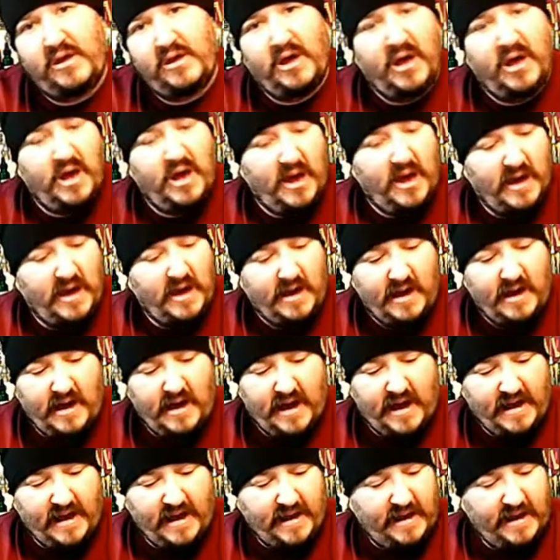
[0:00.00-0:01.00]
Uh,
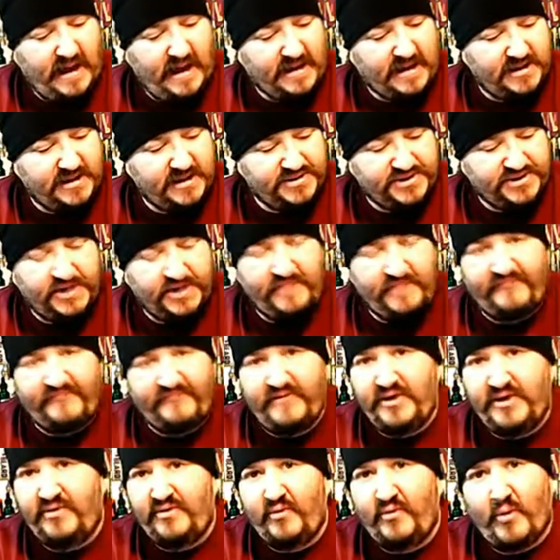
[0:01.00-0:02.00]
I, I can see it
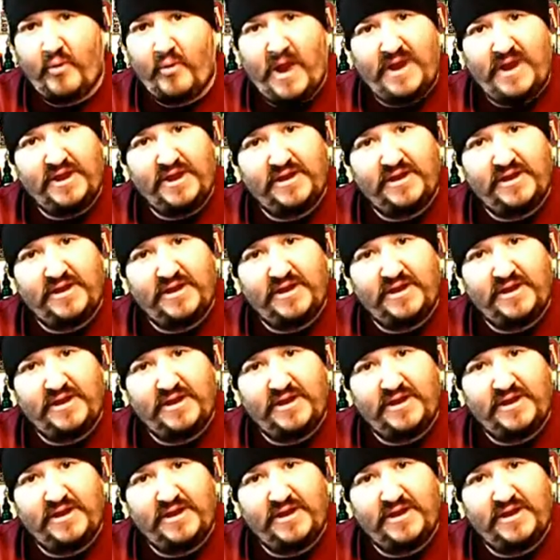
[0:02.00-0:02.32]
fitting right